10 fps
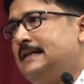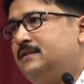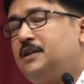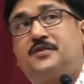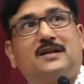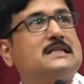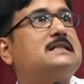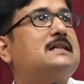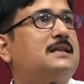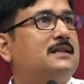the
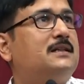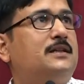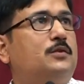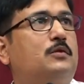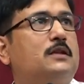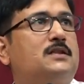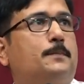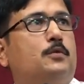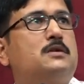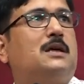trust, you know, okay,
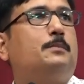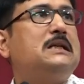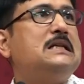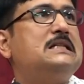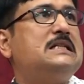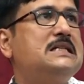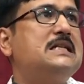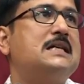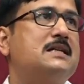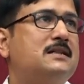suppose something is
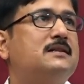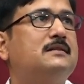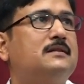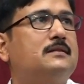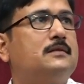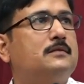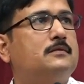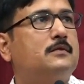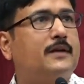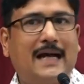needed,
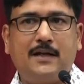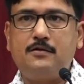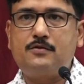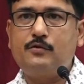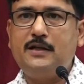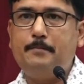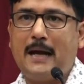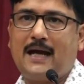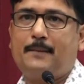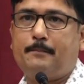can you truly
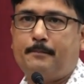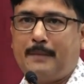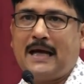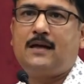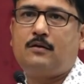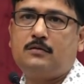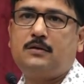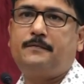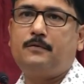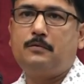bank, bank on the
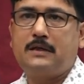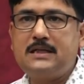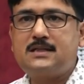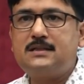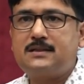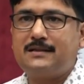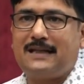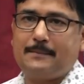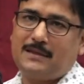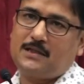few relations in the
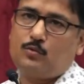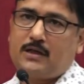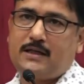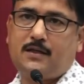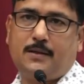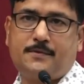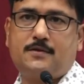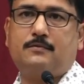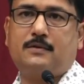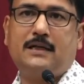life? That is what it comes
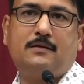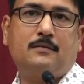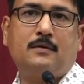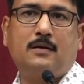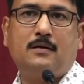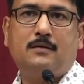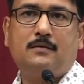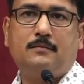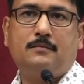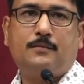to, right?
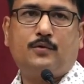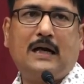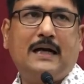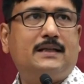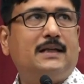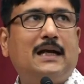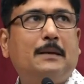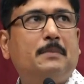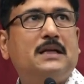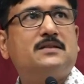So I think I
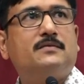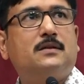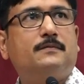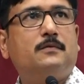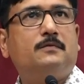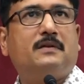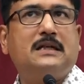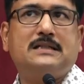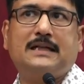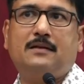am blessed with a few
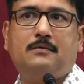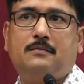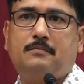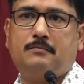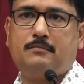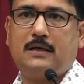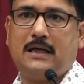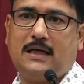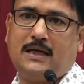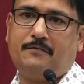friends, and no,
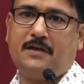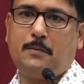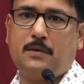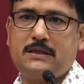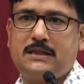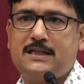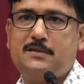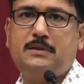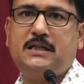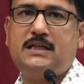I, whenever there has
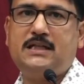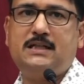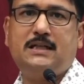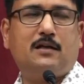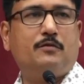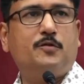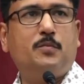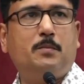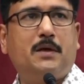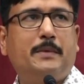been a need, they have always
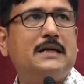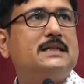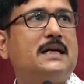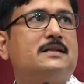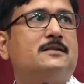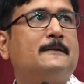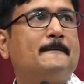been by my side.